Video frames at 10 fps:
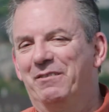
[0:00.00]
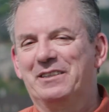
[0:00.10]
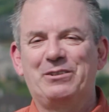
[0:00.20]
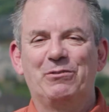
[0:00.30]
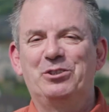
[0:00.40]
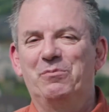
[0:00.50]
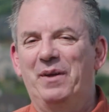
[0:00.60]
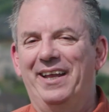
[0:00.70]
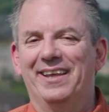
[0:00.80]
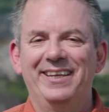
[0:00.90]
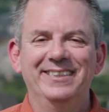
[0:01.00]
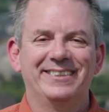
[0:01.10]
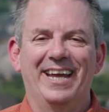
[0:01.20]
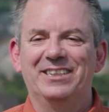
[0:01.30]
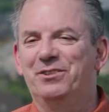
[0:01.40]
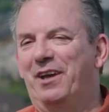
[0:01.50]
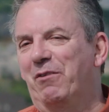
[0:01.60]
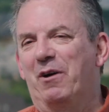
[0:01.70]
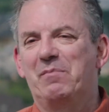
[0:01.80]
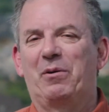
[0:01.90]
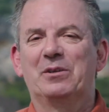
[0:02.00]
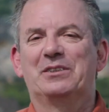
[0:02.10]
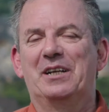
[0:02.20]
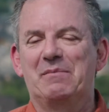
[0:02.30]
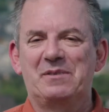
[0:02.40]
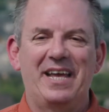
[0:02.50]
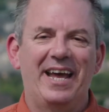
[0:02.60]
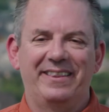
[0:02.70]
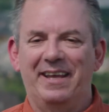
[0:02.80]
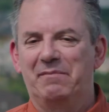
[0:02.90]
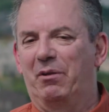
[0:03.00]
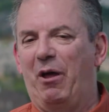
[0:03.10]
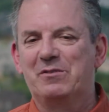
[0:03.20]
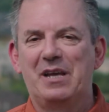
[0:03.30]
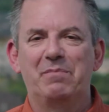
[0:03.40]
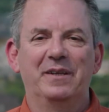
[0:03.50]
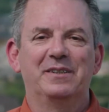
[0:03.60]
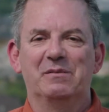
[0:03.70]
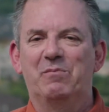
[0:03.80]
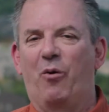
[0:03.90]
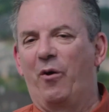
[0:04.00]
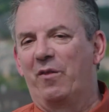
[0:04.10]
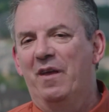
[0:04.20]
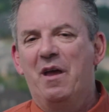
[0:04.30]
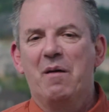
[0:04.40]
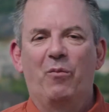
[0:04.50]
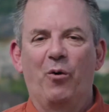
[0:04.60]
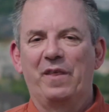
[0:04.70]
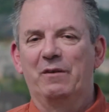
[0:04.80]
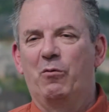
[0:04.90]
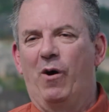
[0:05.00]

With social media these days, you get one person upset that blows up into more than